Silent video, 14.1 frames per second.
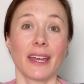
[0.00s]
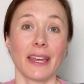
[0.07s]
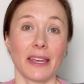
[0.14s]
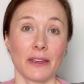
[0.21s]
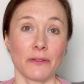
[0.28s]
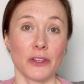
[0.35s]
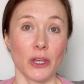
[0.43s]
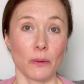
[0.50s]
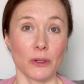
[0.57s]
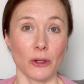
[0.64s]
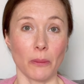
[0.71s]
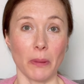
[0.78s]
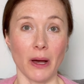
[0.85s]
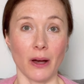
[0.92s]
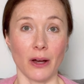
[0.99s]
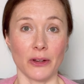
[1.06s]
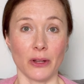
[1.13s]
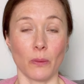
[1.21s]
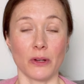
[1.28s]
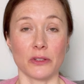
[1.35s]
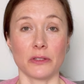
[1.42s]
If you and your
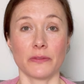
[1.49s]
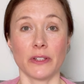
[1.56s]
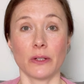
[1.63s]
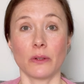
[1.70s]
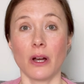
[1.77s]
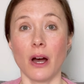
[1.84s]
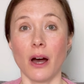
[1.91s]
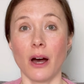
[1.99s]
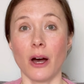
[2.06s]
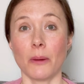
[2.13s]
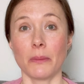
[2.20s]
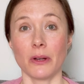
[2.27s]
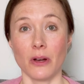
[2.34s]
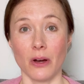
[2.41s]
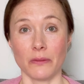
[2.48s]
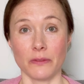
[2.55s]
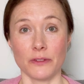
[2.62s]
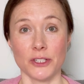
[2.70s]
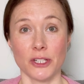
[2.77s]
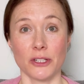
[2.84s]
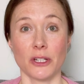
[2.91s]
partner want to feel calm,
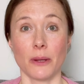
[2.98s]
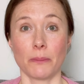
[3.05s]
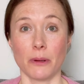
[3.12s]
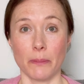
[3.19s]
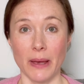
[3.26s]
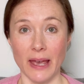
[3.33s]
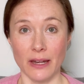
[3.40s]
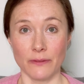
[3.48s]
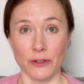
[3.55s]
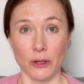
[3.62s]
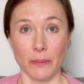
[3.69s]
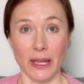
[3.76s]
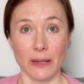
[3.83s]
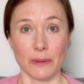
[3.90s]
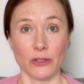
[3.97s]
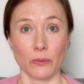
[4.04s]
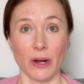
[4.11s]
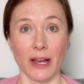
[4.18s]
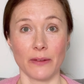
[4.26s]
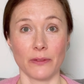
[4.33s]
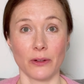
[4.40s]
confident and prepared for your baby's
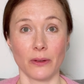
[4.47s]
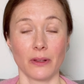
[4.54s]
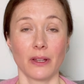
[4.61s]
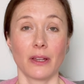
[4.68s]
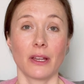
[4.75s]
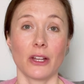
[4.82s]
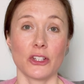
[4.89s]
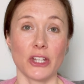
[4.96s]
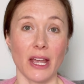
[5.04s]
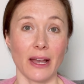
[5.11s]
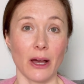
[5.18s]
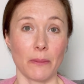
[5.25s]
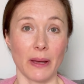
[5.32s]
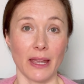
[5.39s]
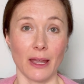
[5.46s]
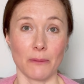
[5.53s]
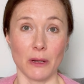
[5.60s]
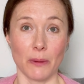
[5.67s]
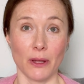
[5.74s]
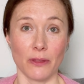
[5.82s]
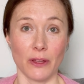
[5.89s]
arrival, check out my
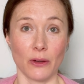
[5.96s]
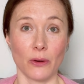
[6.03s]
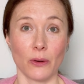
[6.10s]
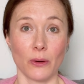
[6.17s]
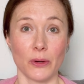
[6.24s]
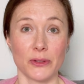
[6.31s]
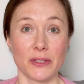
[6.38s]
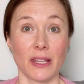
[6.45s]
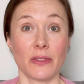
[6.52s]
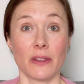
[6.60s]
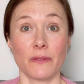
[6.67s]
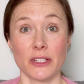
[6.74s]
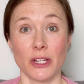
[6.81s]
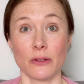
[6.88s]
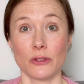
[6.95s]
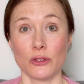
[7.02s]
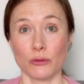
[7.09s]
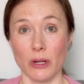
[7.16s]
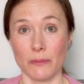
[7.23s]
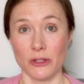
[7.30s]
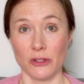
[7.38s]
hypnobirthing course in the video
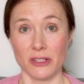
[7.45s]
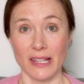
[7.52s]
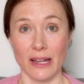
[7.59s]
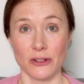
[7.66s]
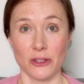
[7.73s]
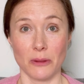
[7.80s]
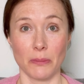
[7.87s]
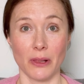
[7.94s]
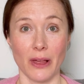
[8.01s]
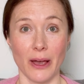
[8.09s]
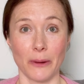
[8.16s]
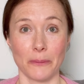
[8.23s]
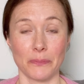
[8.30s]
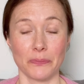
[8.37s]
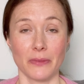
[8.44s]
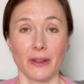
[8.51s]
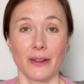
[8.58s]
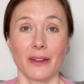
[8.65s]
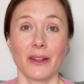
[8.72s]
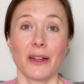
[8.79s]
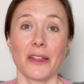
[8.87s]
description section below.
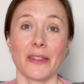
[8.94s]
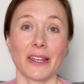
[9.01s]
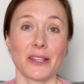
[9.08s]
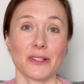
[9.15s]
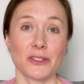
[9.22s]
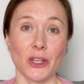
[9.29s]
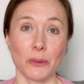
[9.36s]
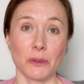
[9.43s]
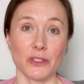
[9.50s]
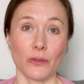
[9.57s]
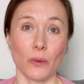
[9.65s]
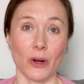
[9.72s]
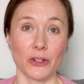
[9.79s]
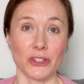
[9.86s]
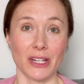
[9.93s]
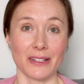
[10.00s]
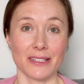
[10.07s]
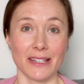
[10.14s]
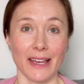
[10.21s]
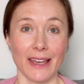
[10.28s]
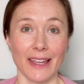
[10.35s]
Thank you so much for watching
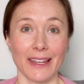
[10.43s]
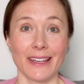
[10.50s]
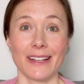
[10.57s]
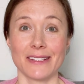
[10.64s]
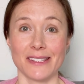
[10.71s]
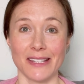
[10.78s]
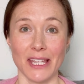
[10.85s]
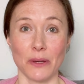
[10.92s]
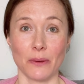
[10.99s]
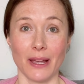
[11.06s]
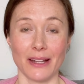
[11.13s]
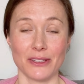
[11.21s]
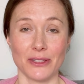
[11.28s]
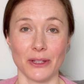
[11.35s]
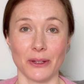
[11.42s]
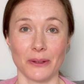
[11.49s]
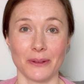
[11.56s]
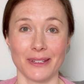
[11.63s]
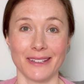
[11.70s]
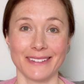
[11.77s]
today and see you again soon.